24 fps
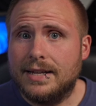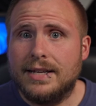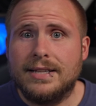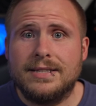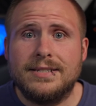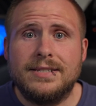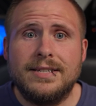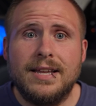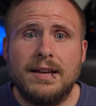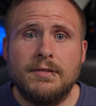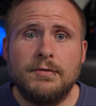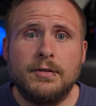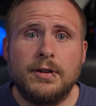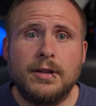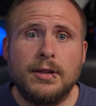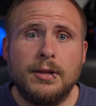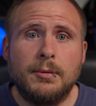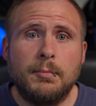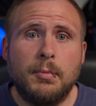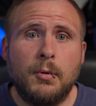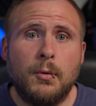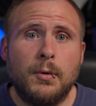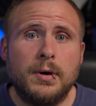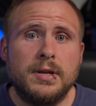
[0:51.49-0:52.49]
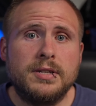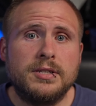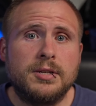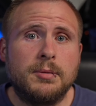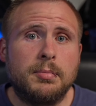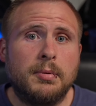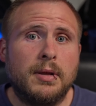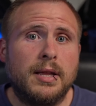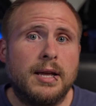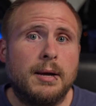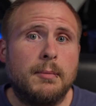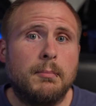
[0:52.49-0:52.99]
it's definitely poised to
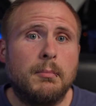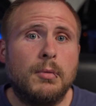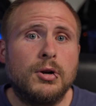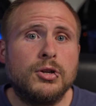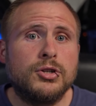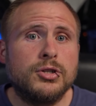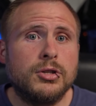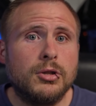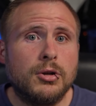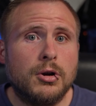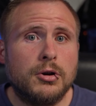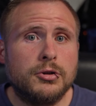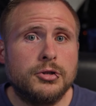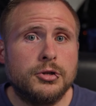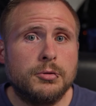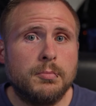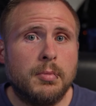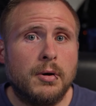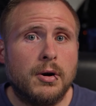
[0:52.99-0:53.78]
play a much larger